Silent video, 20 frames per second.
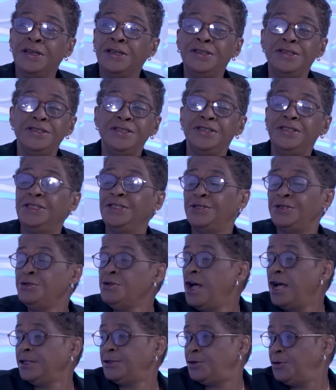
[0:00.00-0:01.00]
it's
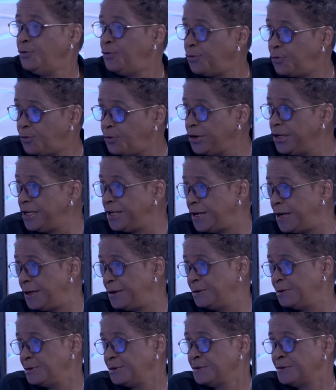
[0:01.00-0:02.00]
not to freak
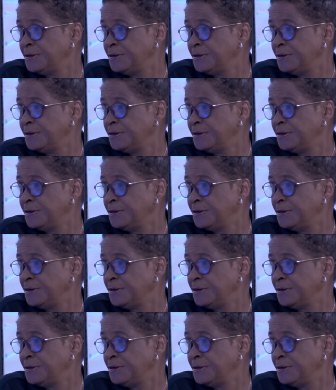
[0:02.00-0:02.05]
out.